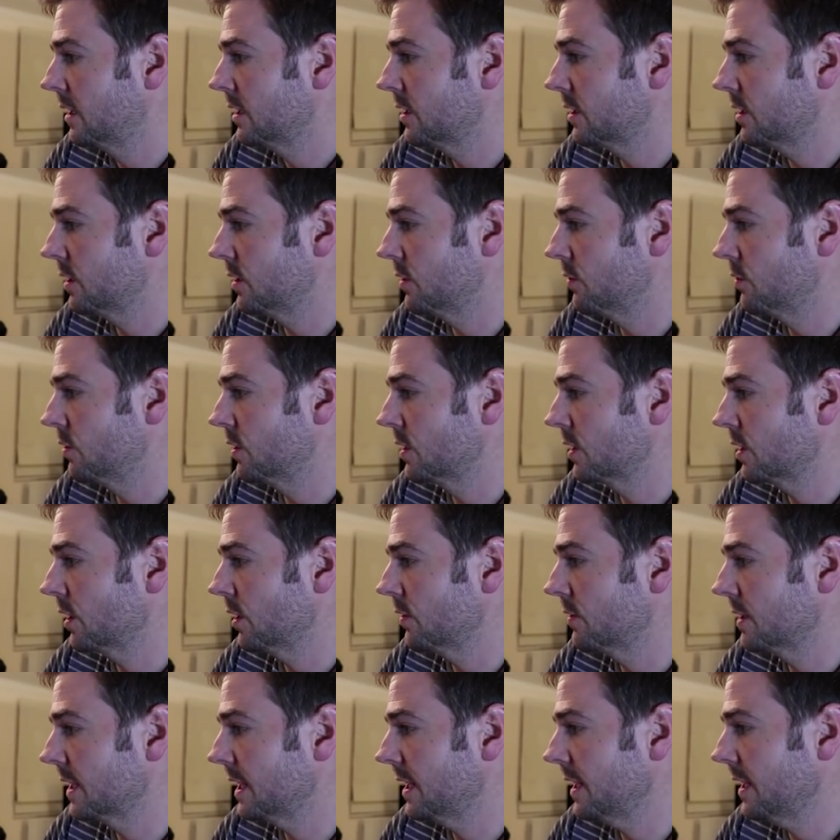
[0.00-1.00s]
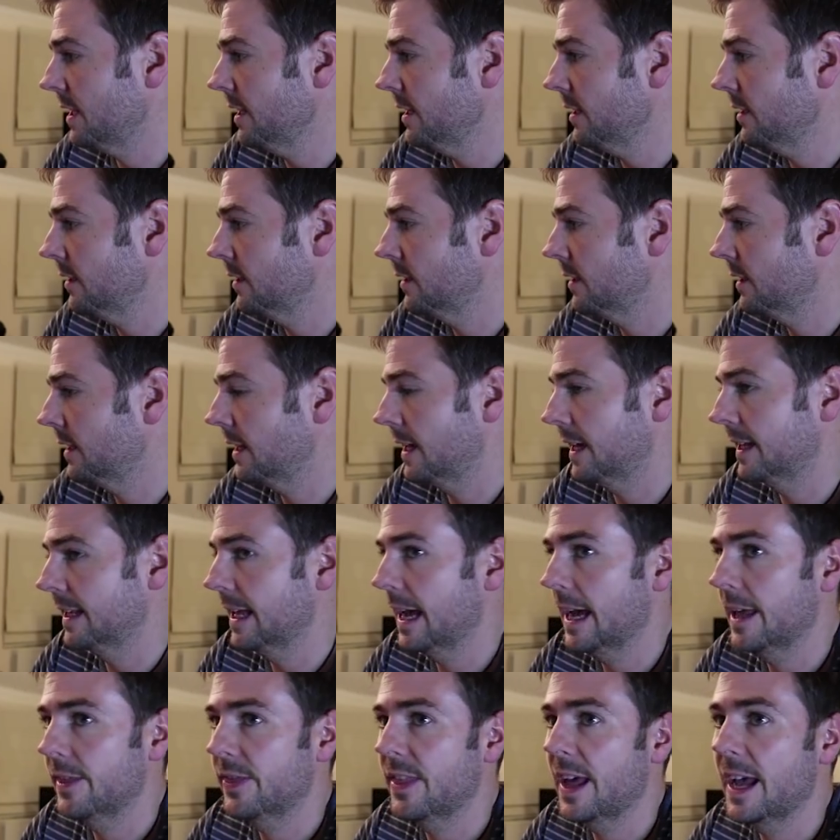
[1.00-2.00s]
So you just go to here
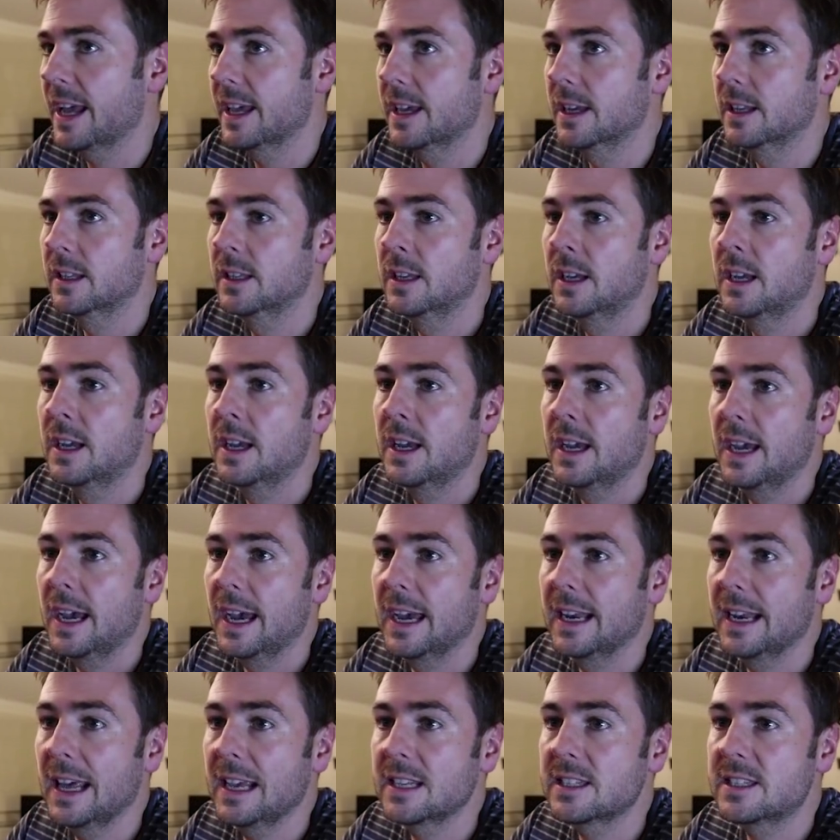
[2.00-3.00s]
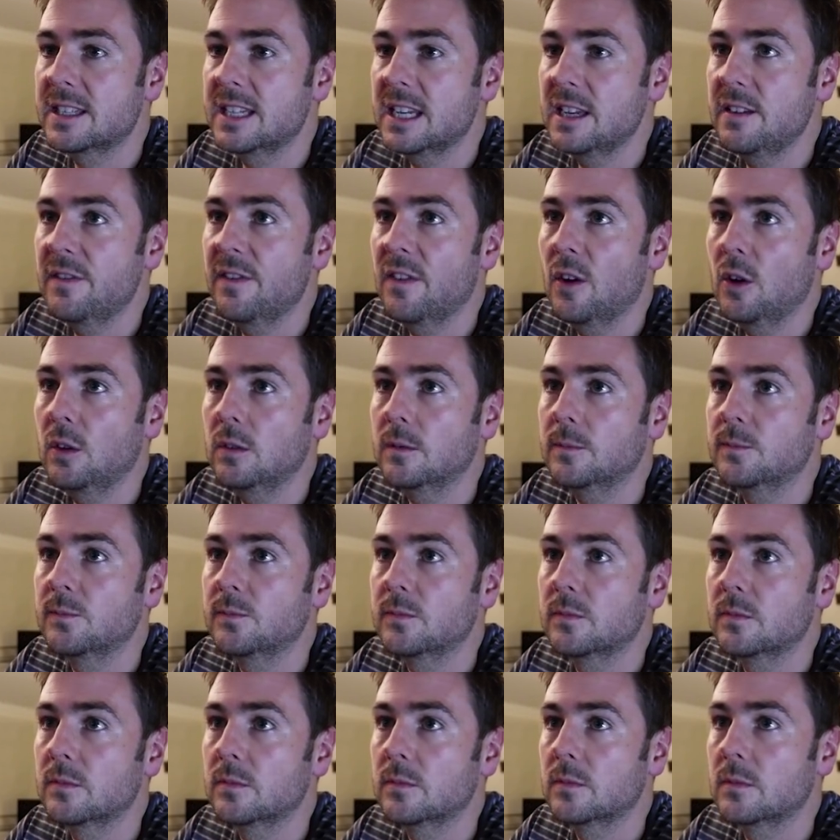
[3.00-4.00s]
and add that in, and as default
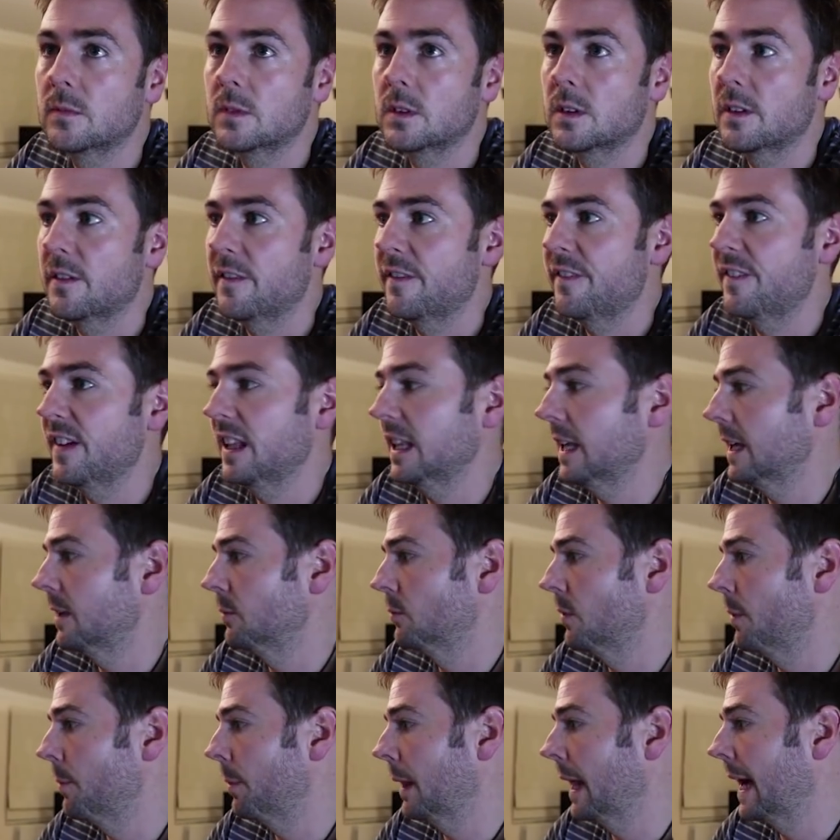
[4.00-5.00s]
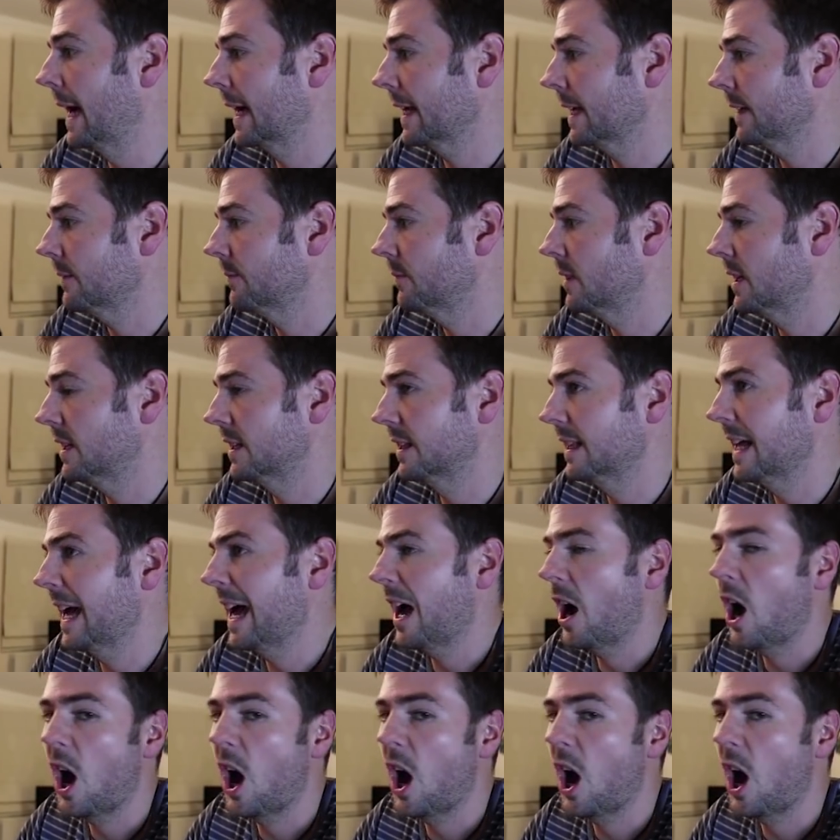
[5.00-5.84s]
fill it in with black, and that